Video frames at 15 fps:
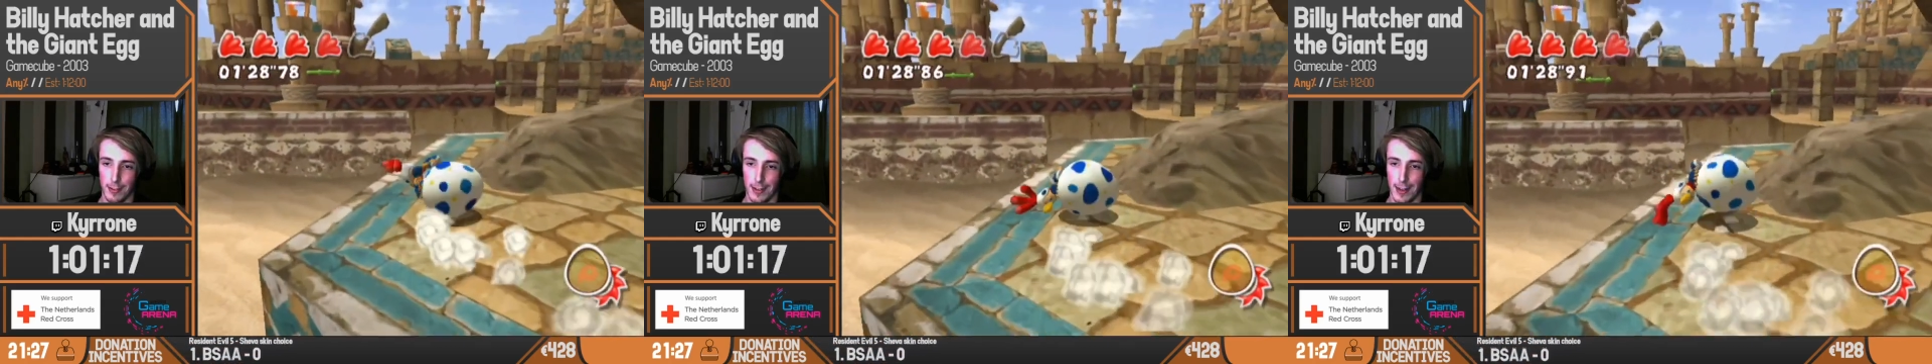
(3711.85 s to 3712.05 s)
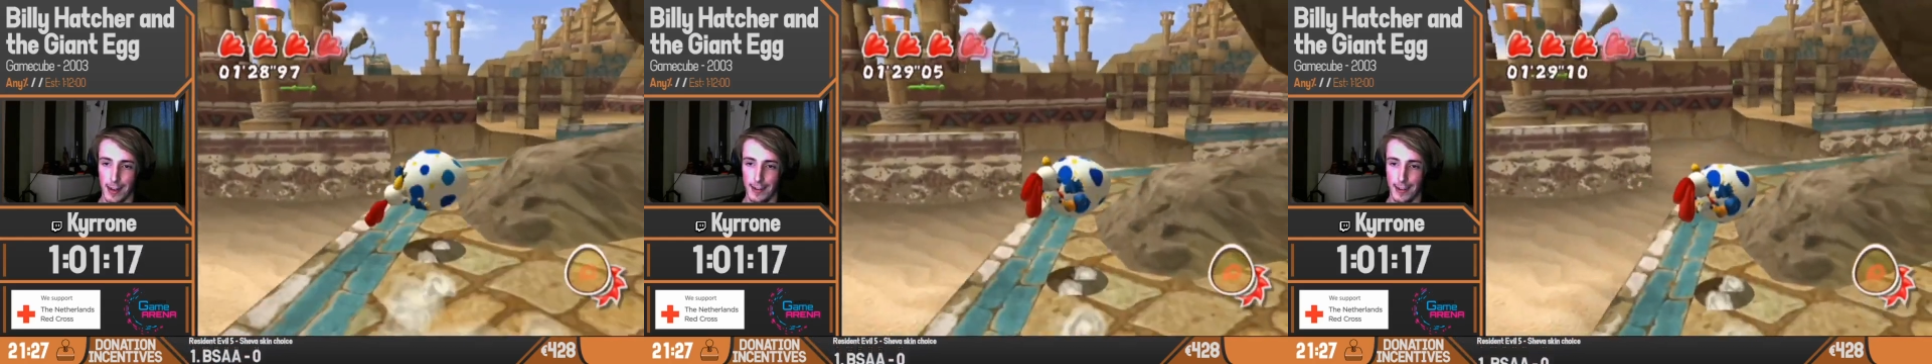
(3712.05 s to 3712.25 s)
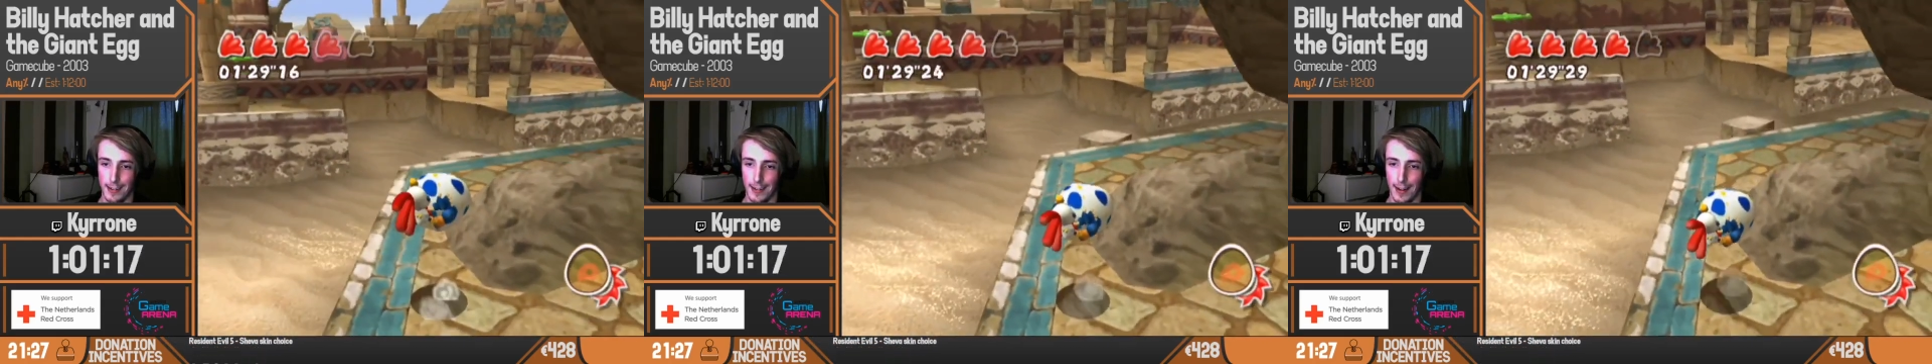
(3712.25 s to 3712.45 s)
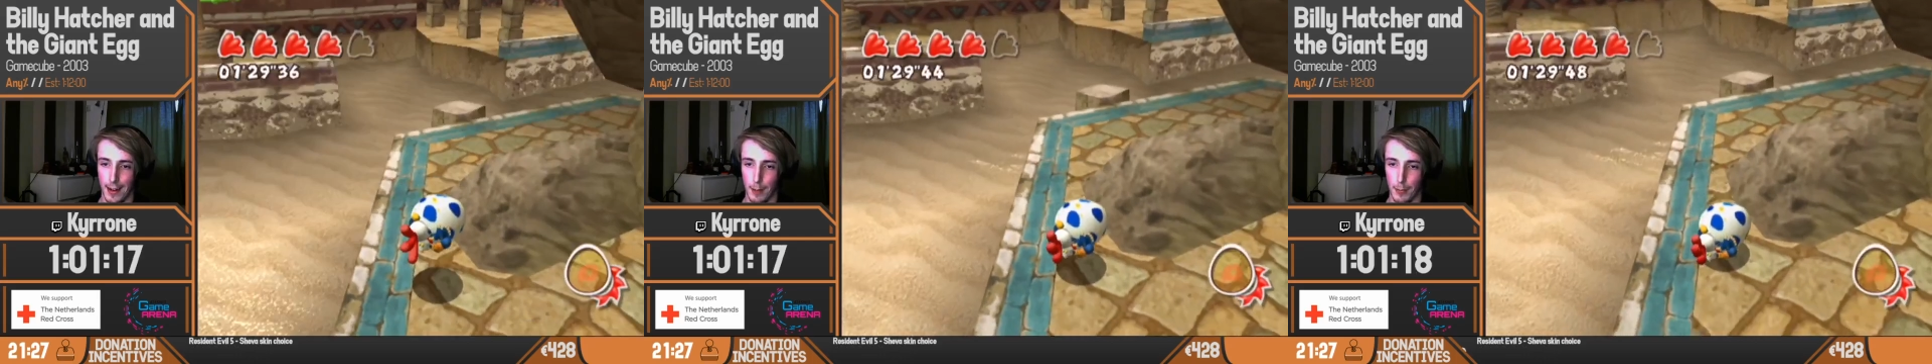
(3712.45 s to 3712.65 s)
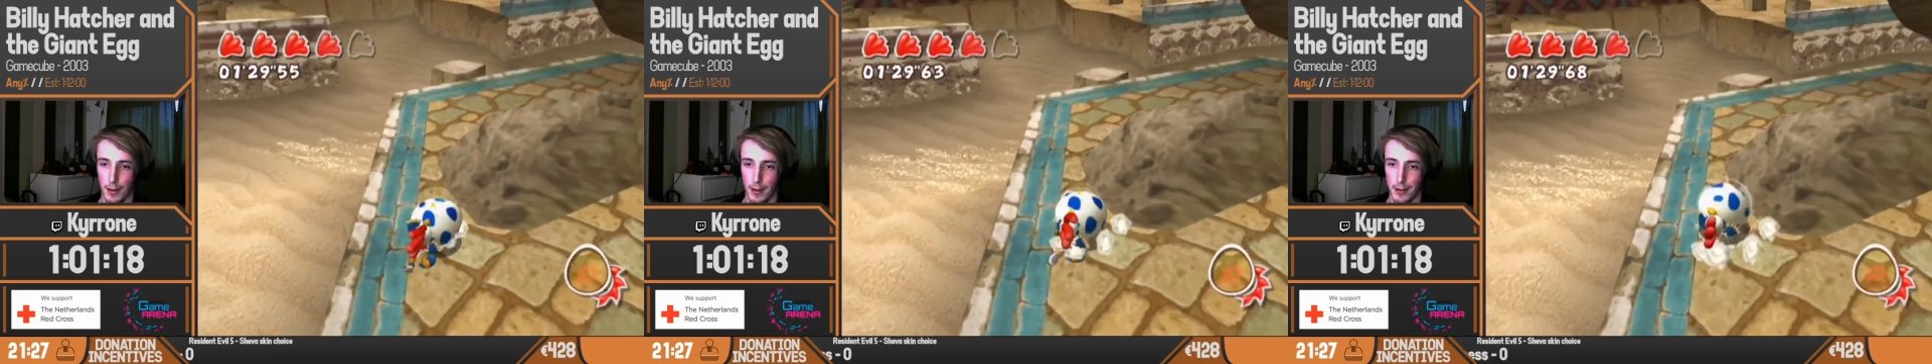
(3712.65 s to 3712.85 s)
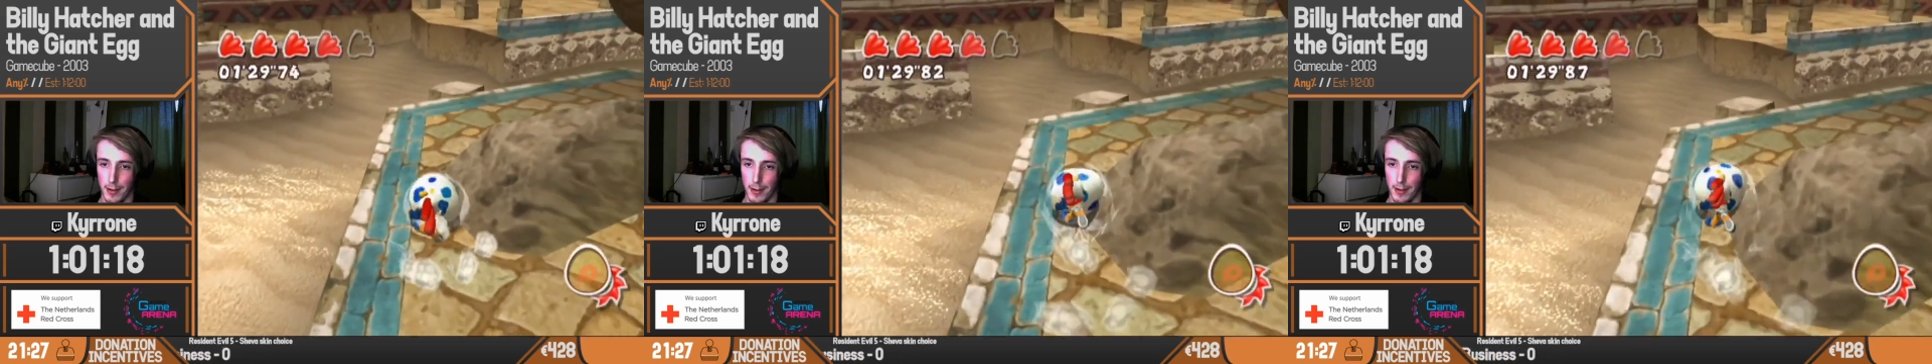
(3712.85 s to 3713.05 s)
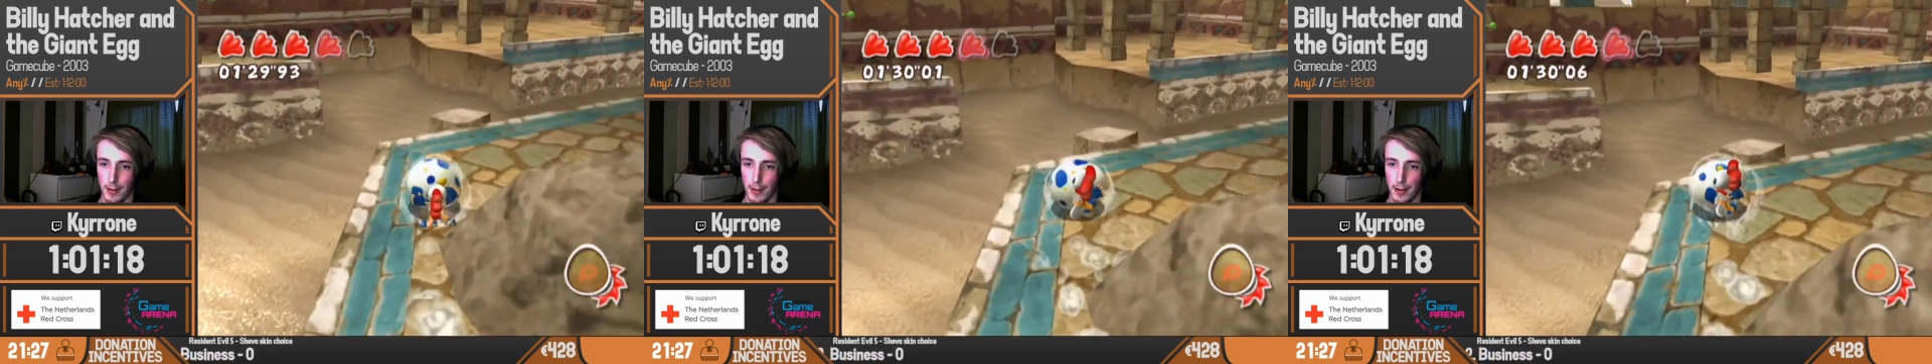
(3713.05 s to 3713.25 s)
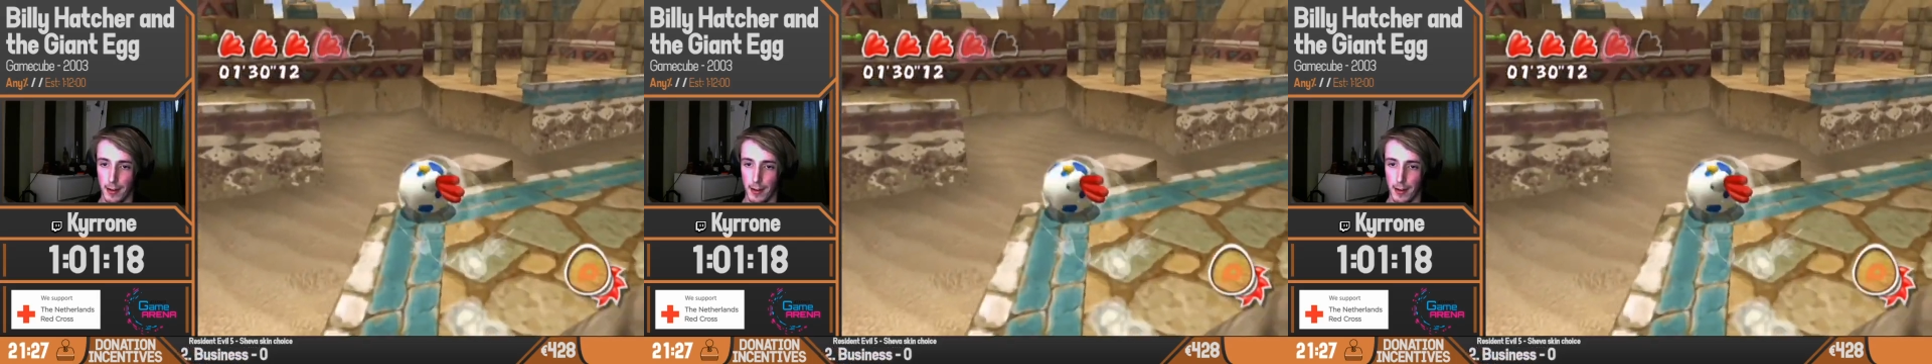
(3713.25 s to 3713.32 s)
slide, that's the hard part, right?